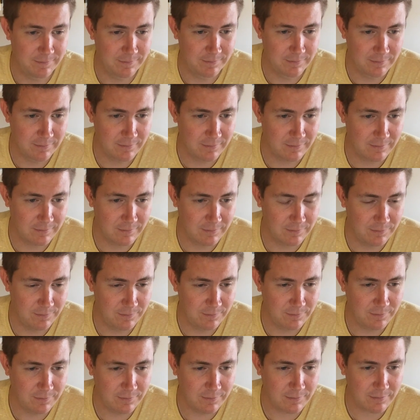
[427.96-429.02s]

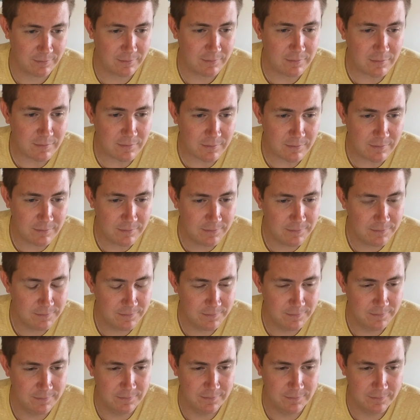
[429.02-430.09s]

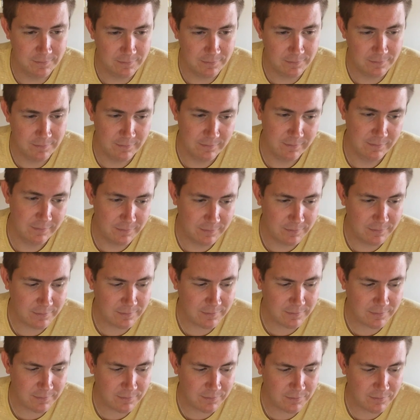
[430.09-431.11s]
[no speech]